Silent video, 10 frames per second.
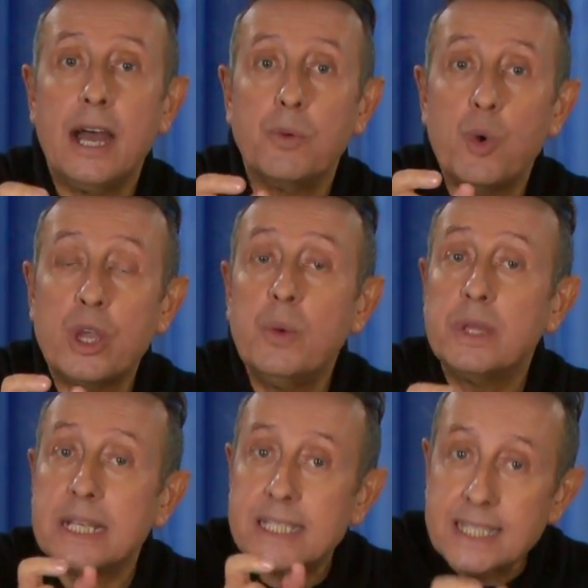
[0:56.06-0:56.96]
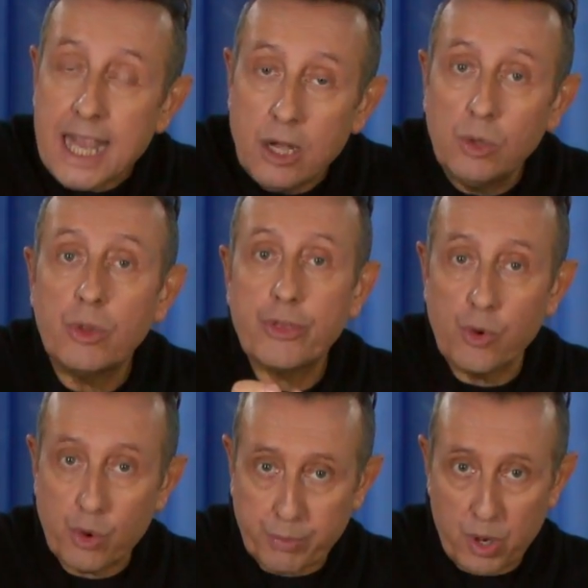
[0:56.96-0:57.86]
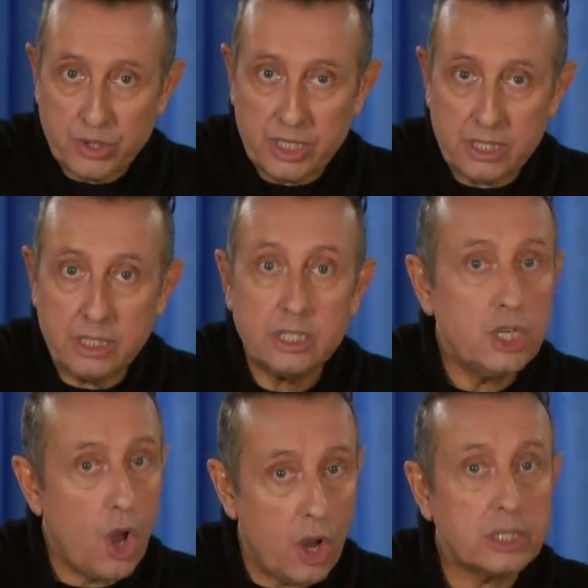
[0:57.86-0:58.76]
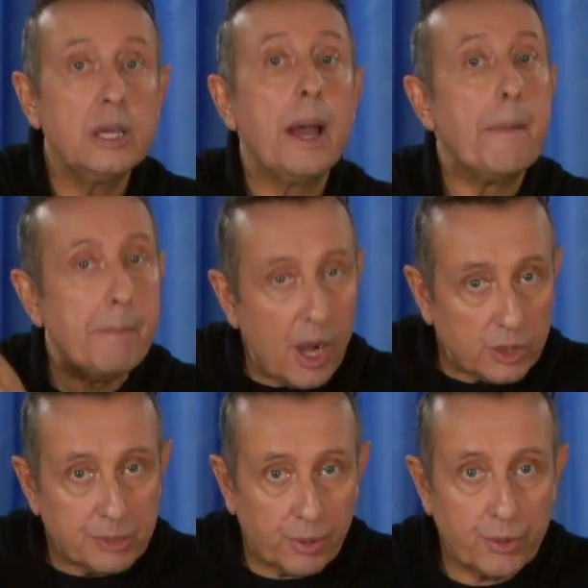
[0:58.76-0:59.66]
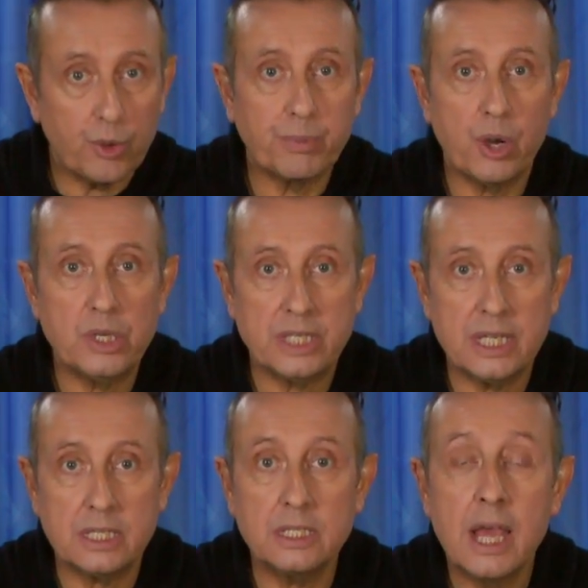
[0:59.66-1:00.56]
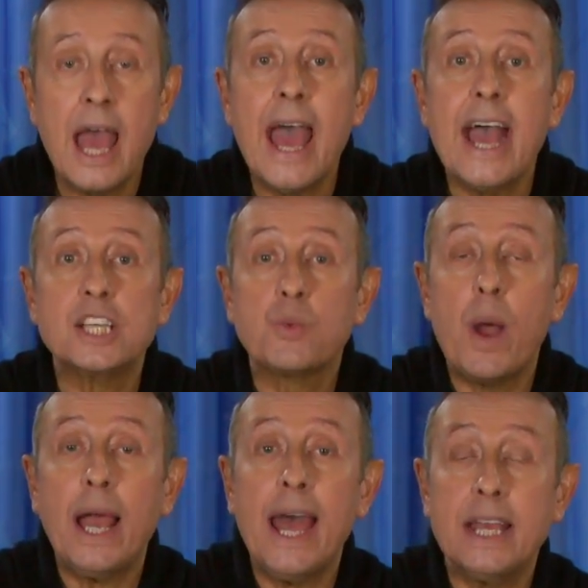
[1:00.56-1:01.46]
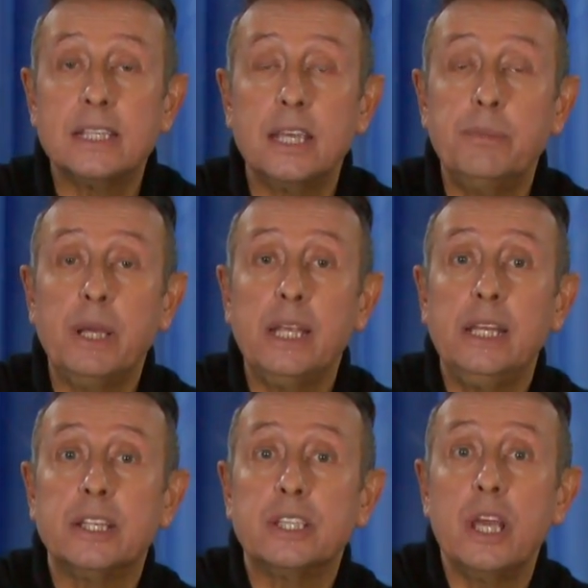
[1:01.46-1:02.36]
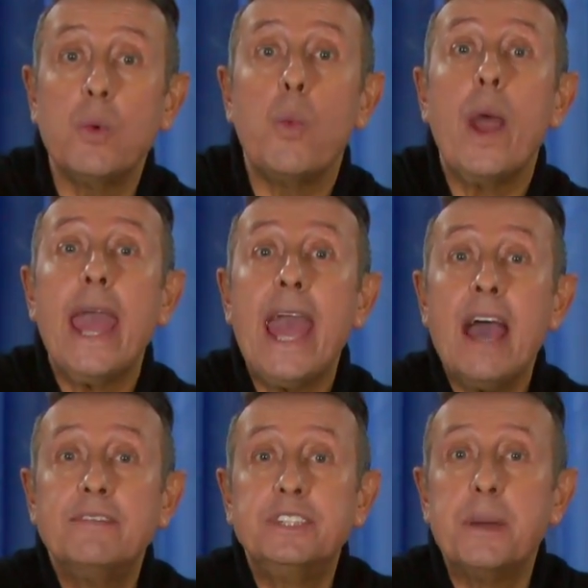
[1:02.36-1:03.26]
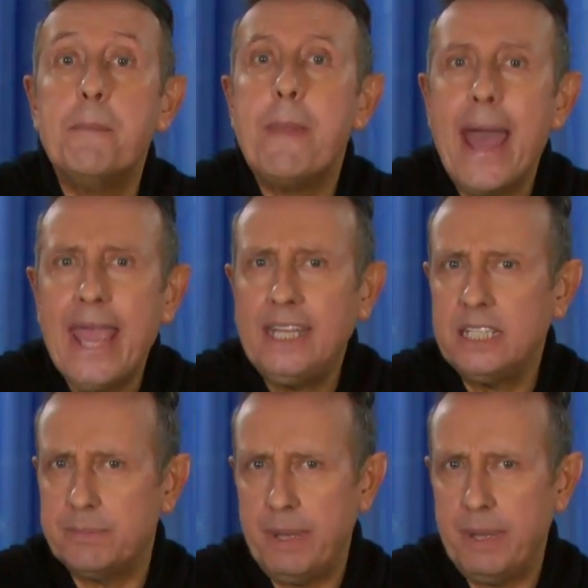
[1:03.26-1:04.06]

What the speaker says: working with single thought processes, not multiple thought processes, as well as the ability to see where have domains